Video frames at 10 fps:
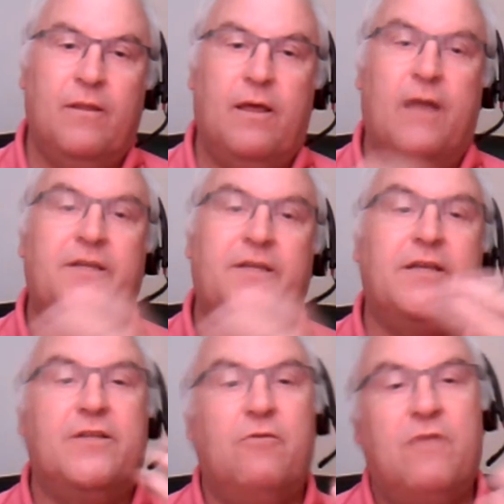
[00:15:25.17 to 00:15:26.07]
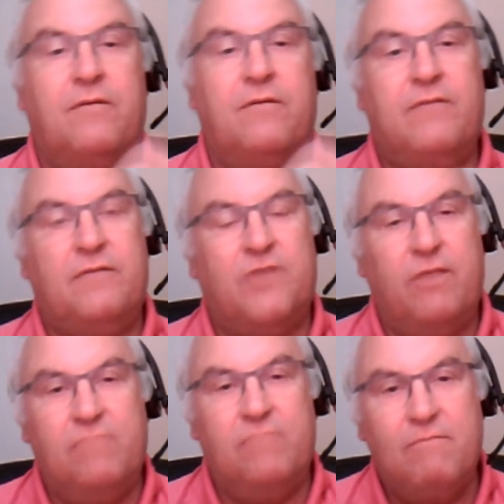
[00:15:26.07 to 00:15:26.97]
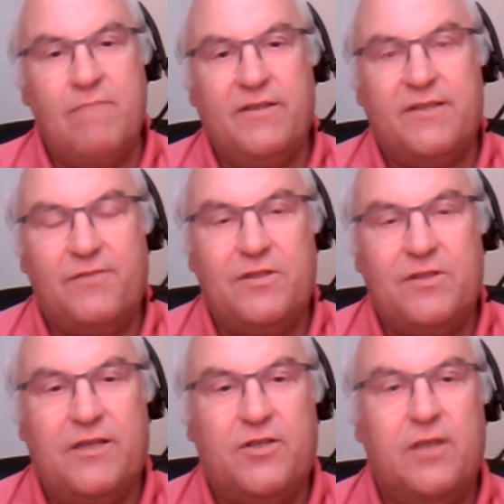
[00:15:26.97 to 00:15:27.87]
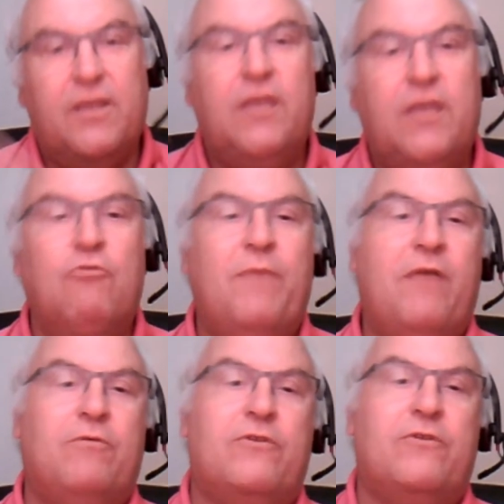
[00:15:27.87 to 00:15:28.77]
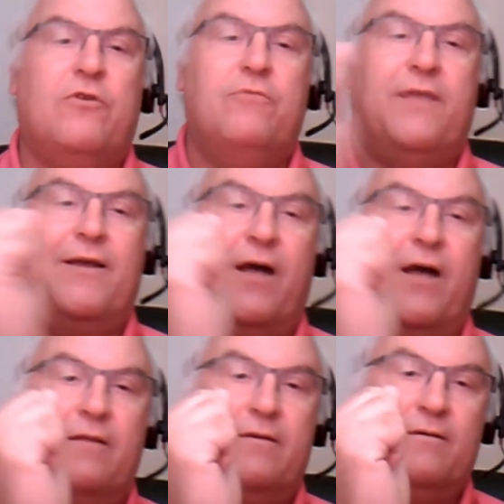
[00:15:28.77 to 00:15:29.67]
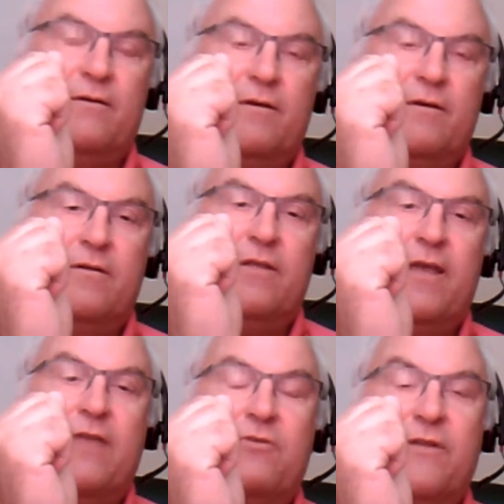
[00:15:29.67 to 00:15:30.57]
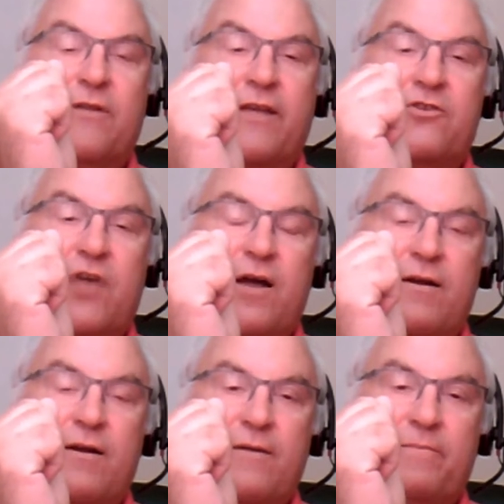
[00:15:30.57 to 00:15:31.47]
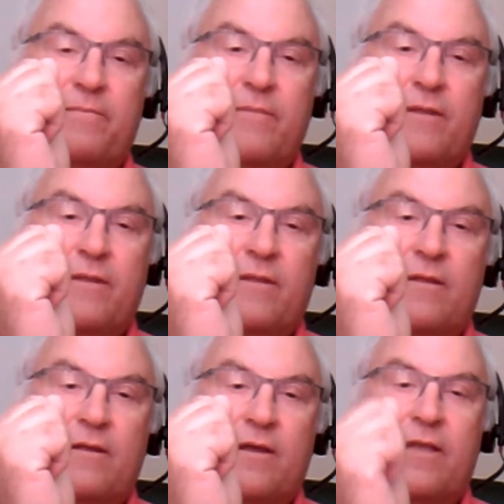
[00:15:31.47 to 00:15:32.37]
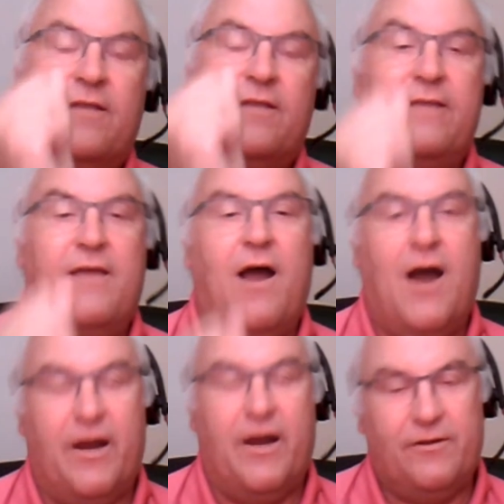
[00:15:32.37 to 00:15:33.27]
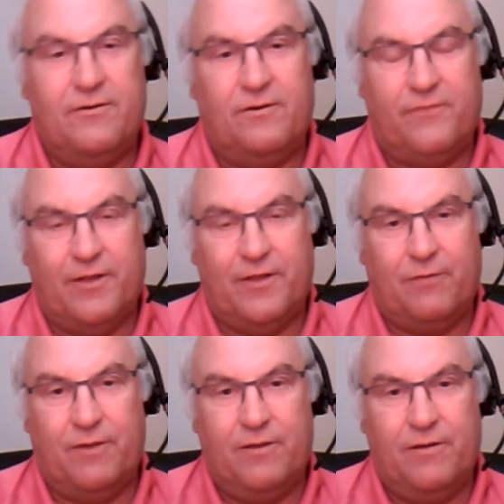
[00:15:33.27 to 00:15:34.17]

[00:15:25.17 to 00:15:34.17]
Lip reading: As it gets down to the sort of mid-70s, he will make what's called the cut. Take it into the next jar and take the heart of the liquid.